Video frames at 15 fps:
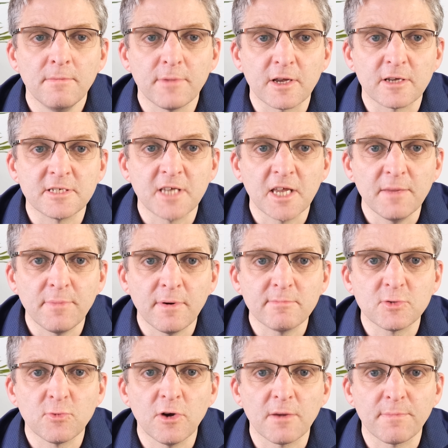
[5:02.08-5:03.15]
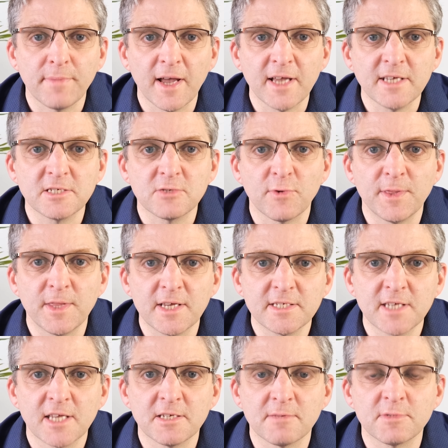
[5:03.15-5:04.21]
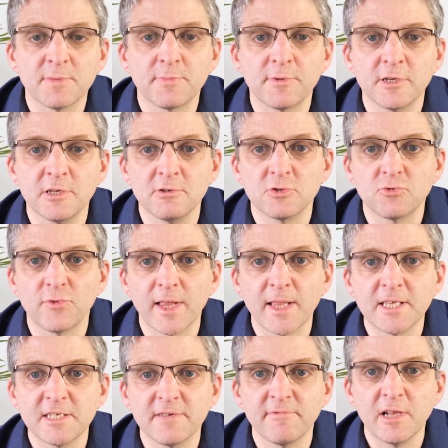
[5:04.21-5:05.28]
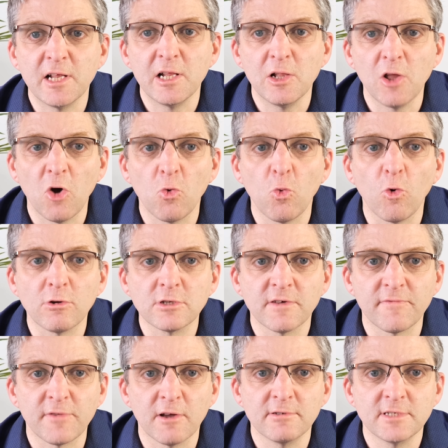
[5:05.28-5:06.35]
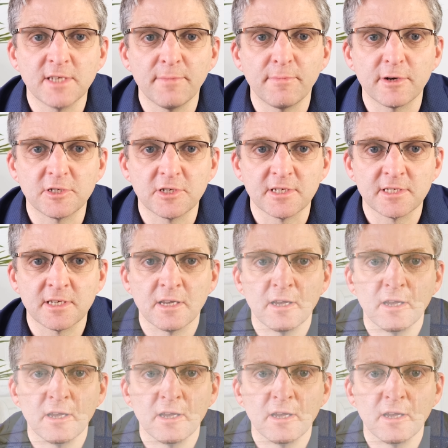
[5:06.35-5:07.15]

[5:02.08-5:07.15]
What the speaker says: Because heat pumps work best when they're set up to produce relatively low water flow temperatures,